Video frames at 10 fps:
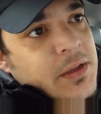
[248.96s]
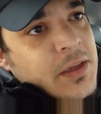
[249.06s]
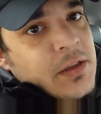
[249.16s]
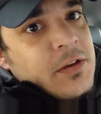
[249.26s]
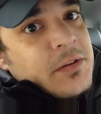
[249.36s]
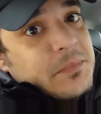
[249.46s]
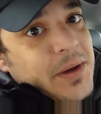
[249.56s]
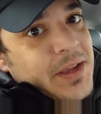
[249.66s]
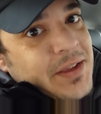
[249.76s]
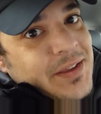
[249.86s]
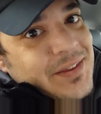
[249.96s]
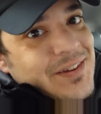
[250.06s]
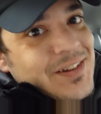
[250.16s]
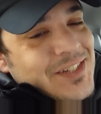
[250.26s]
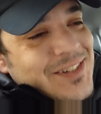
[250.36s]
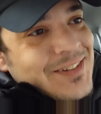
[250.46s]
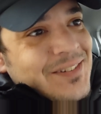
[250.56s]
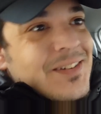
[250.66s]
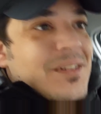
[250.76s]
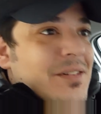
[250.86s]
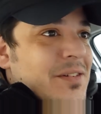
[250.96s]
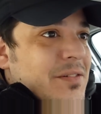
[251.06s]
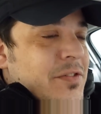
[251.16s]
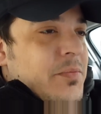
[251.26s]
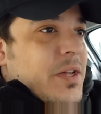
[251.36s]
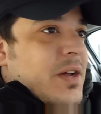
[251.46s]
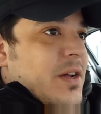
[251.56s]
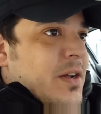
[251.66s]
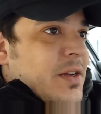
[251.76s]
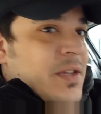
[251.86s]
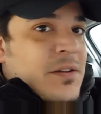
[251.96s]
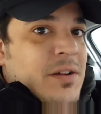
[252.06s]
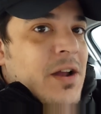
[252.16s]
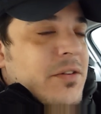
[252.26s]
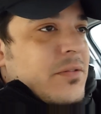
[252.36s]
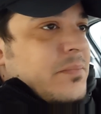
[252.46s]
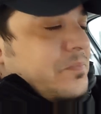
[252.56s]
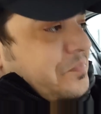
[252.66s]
kid, my godson, from the kindergarten.